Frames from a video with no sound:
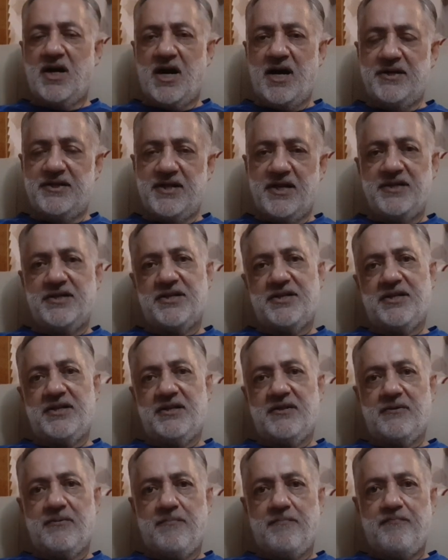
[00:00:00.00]

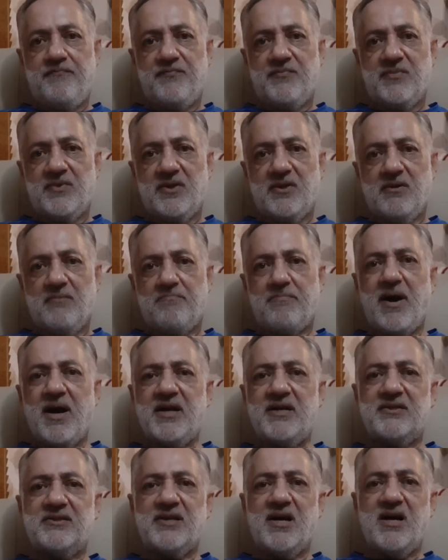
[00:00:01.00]
Pakistan must
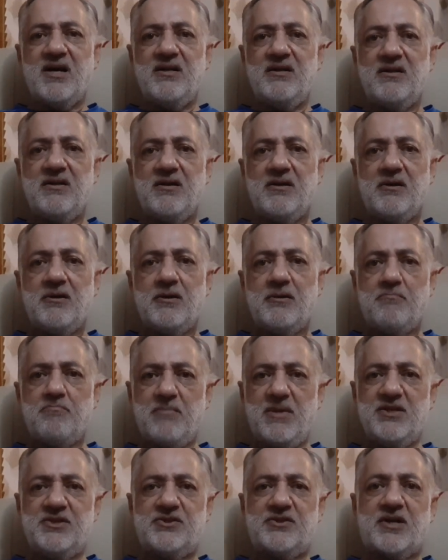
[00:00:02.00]
cultivate a
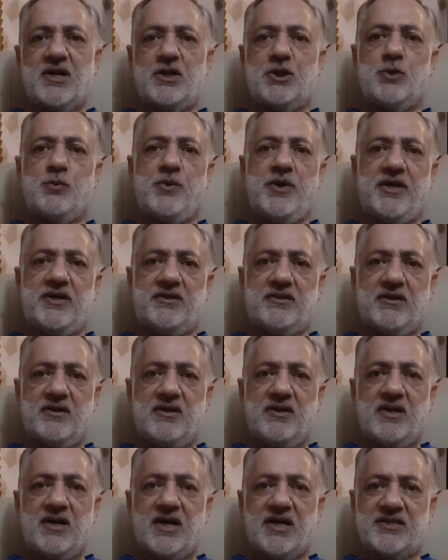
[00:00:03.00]
sense of
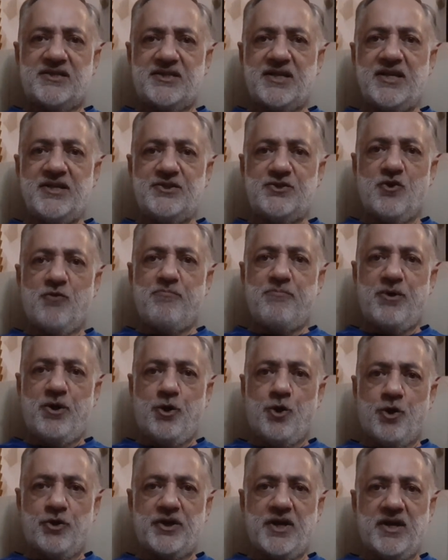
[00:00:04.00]
belonging among
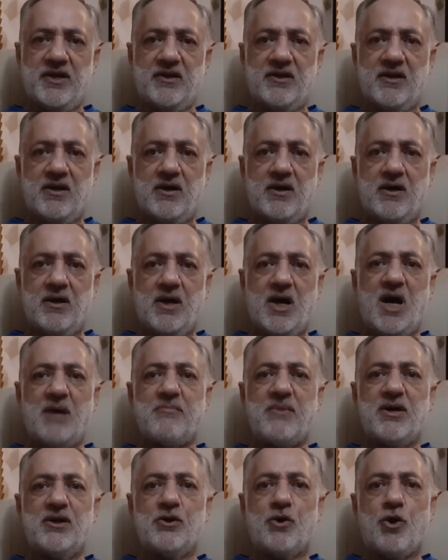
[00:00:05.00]
all its
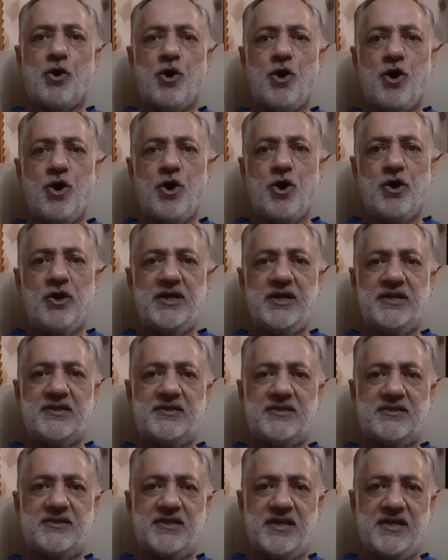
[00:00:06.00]
citizens,
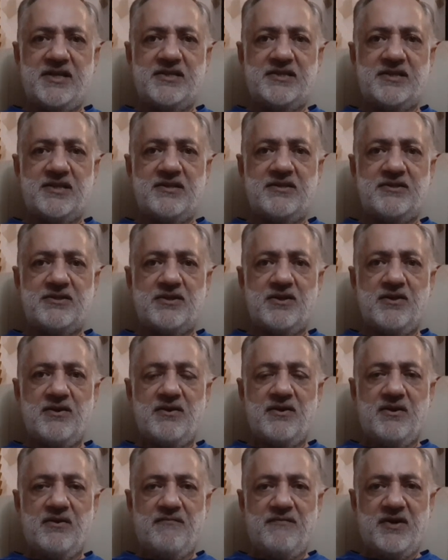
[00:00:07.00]
whether Punjabis,
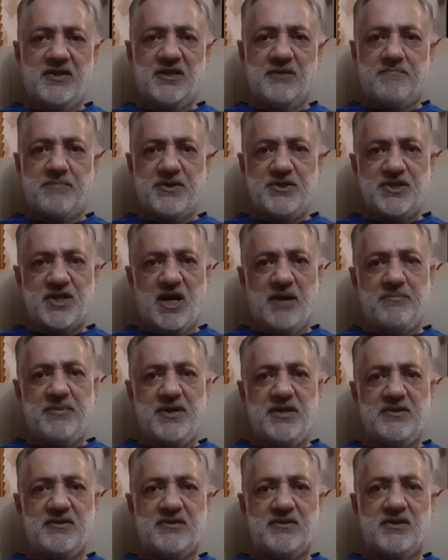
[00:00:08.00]
Sindhis,
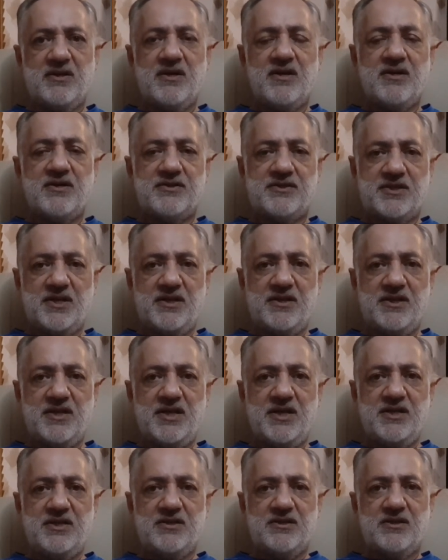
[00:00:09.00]
Baloch
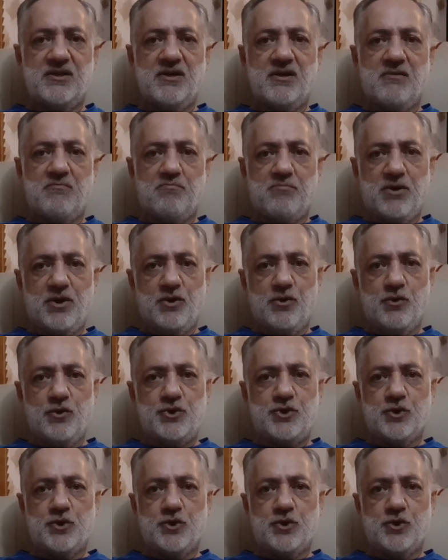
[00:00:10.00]
or Pashtun.